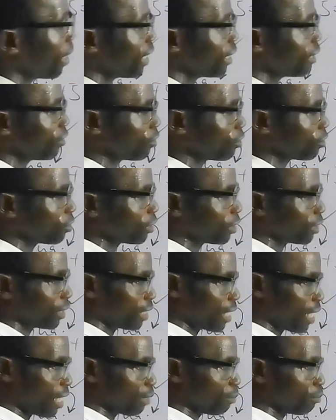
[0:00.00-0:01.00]
minus
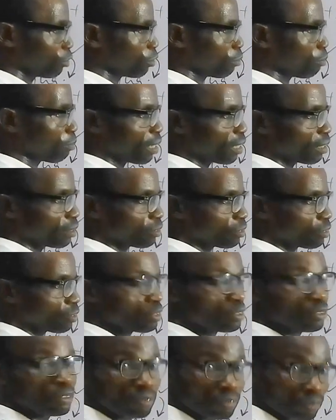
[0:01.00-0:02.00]
times
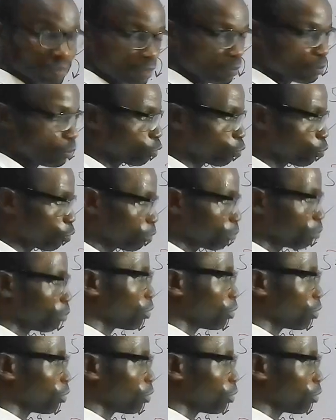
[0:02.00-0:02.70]
minus will give us what?